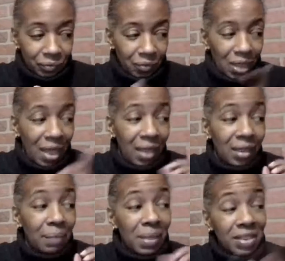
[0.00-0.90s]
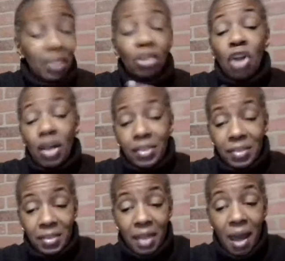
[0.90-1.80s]
And my son lost the
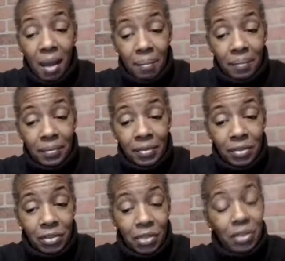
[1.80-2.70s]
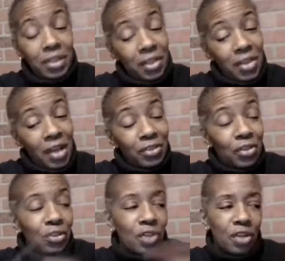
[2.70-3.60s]
top to the other hot
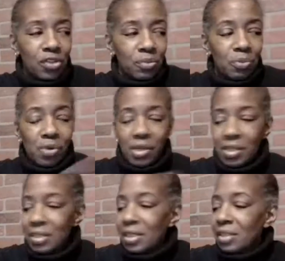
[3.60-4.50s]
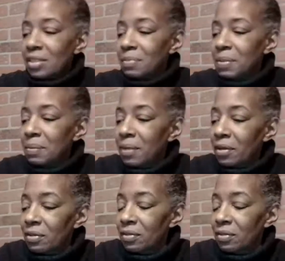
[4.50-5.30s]
sauce, so I just poured it in the Texas Pete bottle.